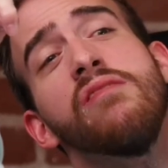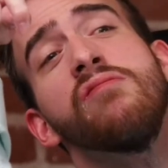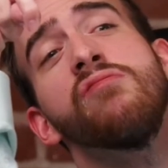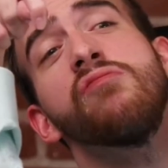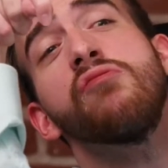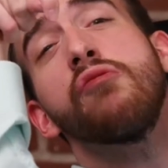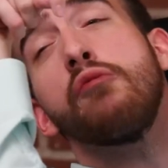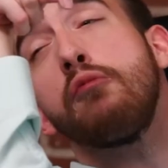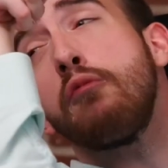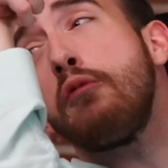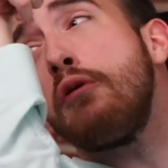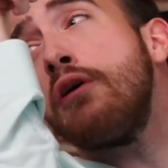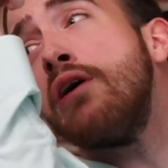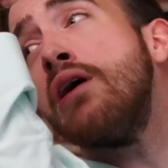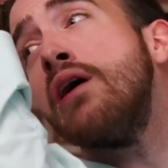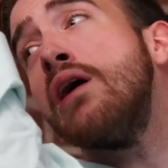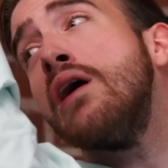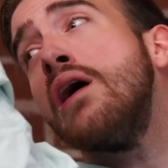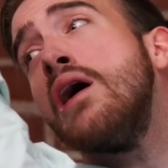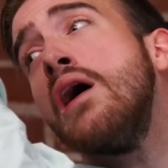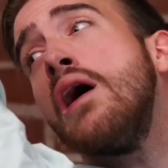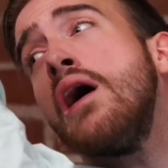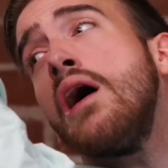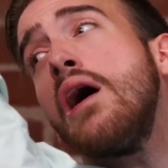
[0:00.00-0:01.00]
to what
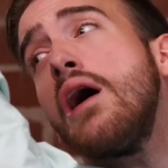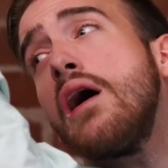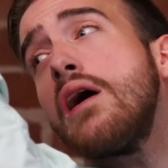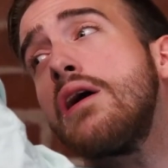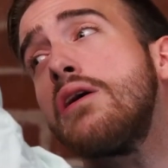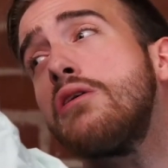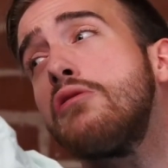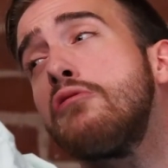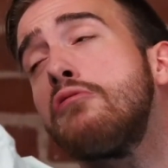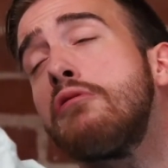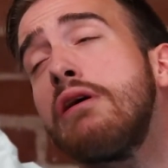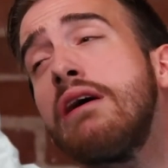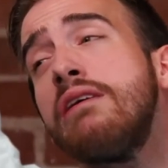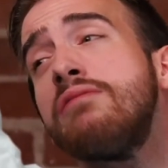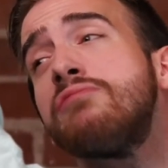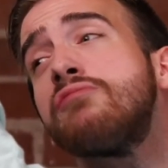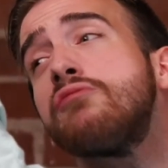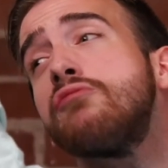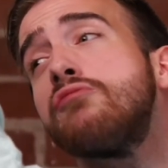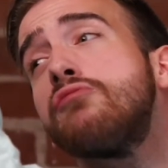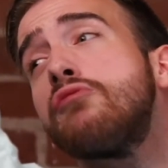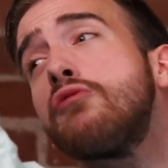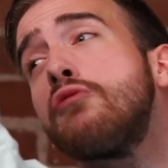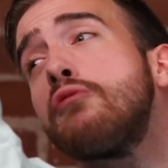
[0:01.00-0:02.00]
you guys are
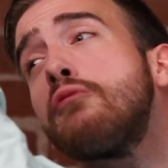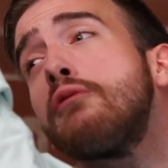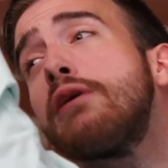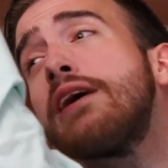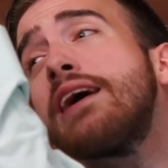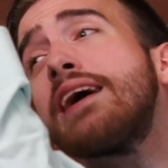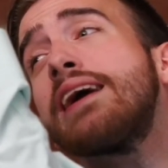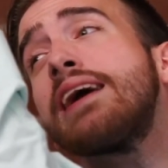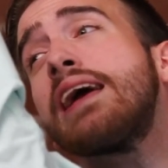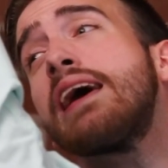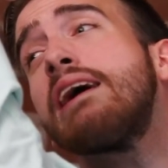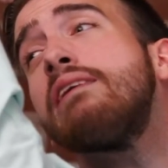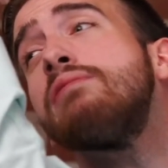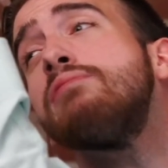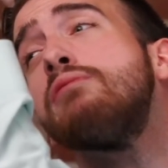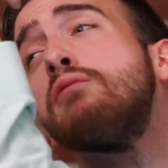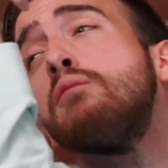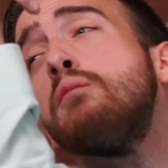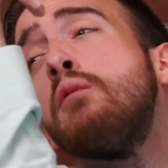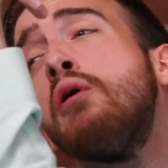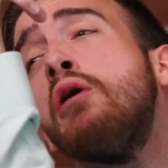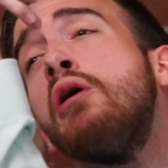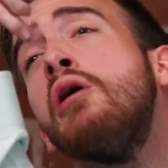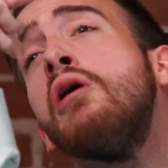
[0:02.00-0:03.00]
doing and the
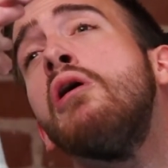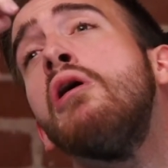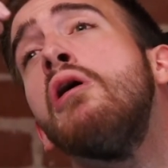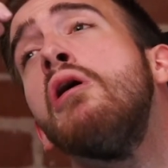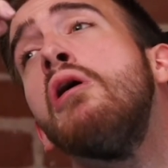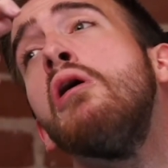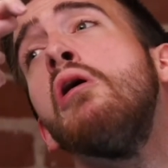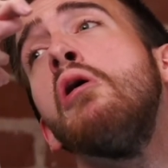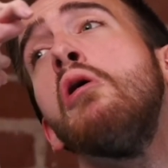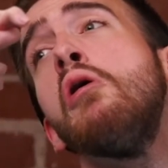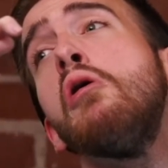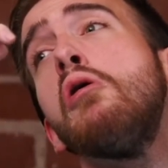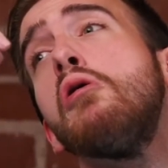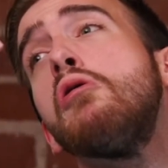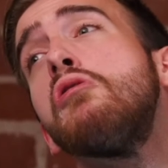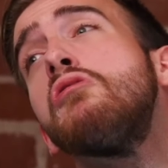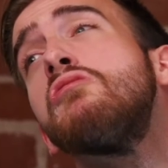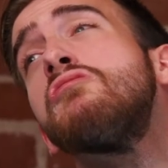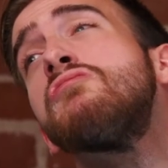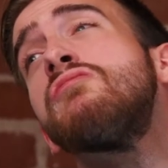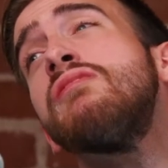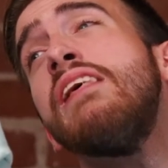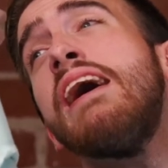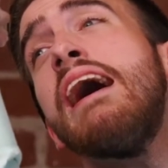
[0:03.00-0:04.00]
more is
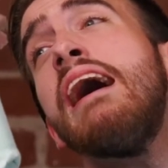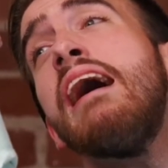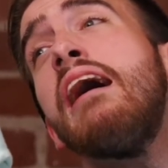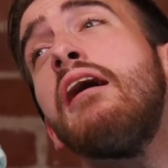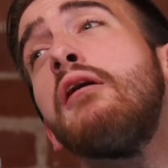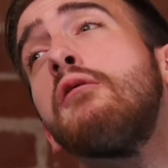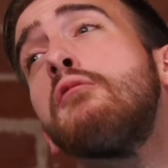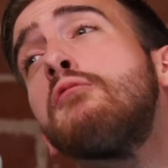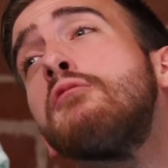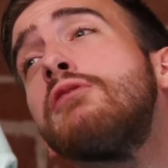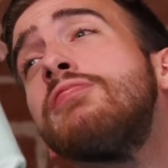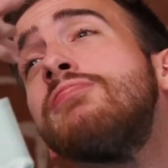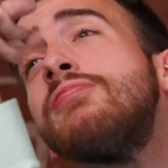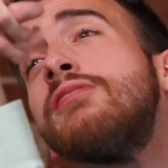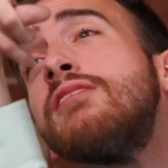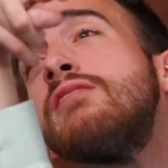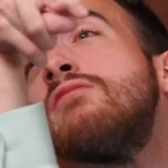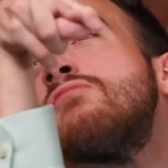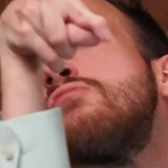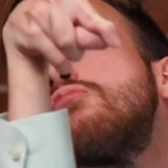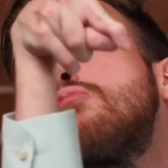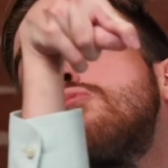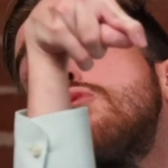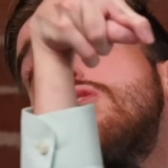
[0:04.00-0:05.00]
now with this
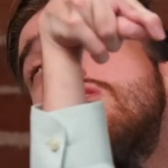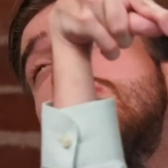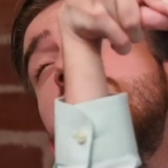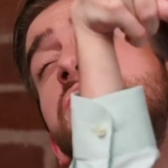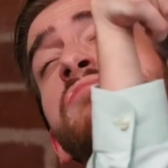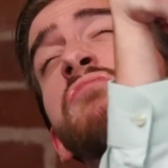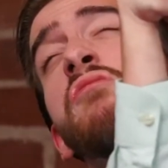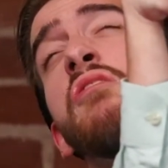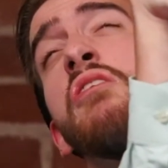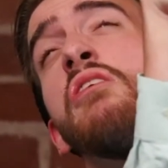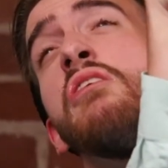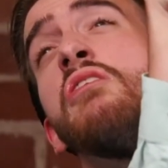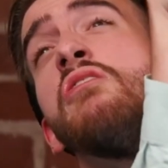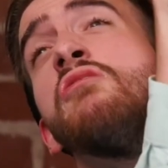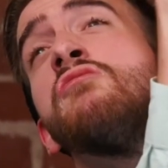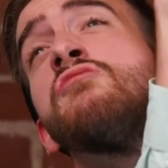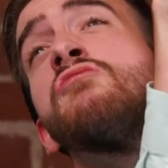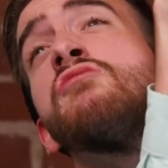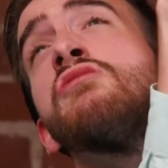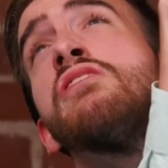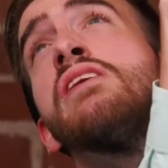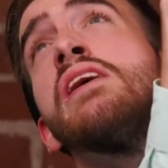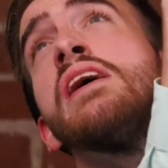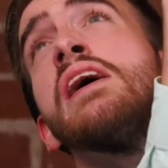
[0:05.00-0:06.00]
research,
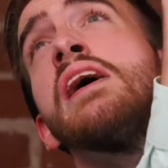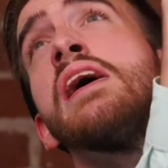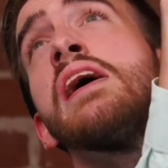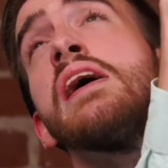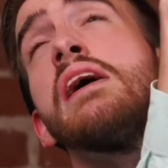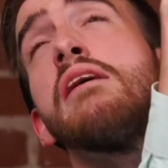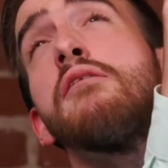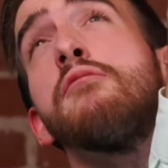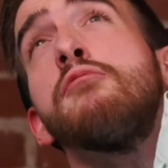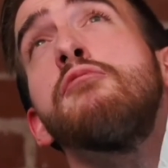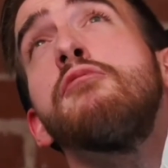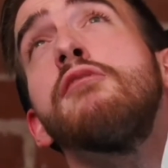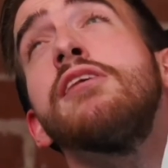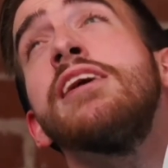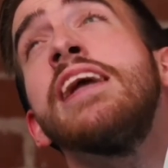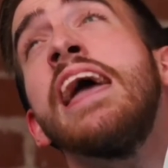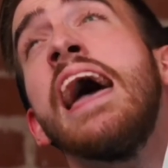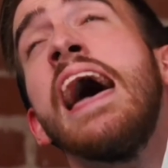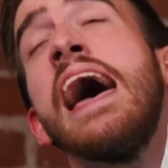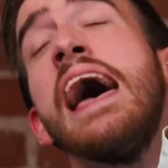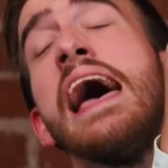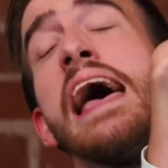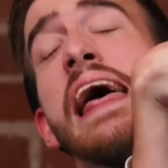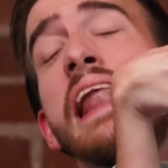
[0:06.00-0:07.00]
if we
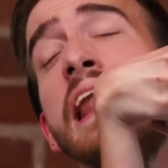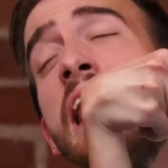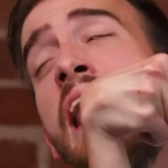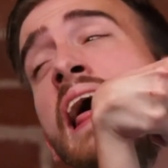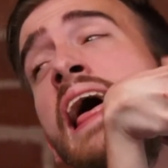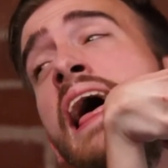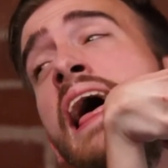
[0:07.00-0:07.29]
had